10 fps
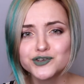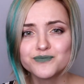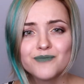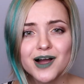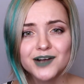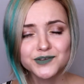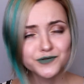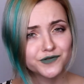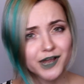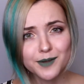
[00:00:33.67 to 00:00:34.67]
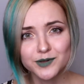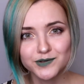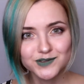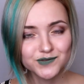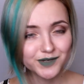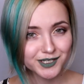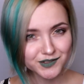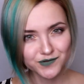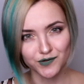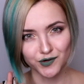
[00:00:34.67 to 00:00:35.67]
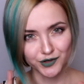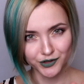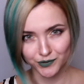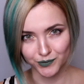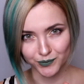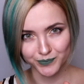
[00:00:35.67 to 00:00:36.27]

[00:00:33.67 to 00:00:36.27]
amount of fabulous wigs for you.